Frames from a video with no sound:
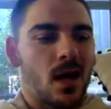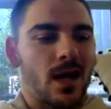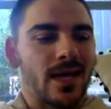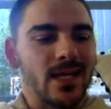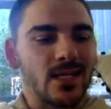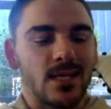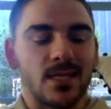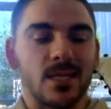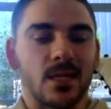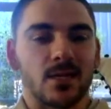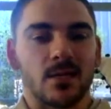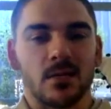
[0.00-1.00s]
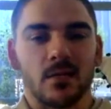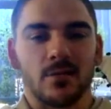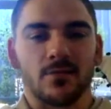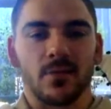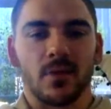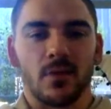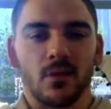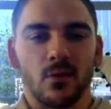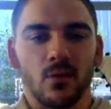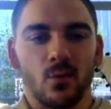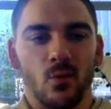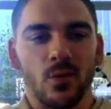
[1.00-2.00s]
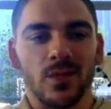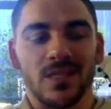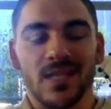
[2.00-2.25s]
I guess I stuck to what is